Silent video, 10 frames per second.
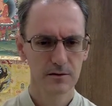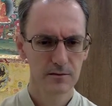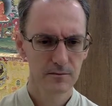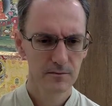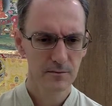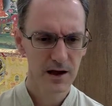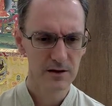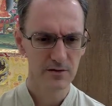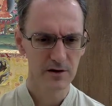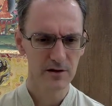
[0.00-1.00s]
back in the
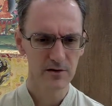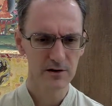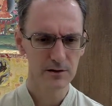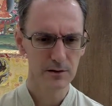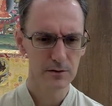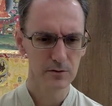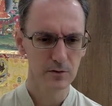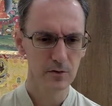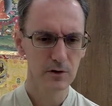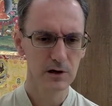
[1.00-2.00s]
Netherlands,
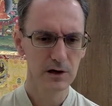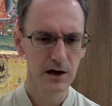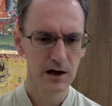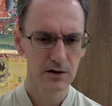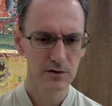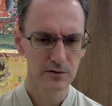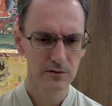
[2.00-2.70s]
or are you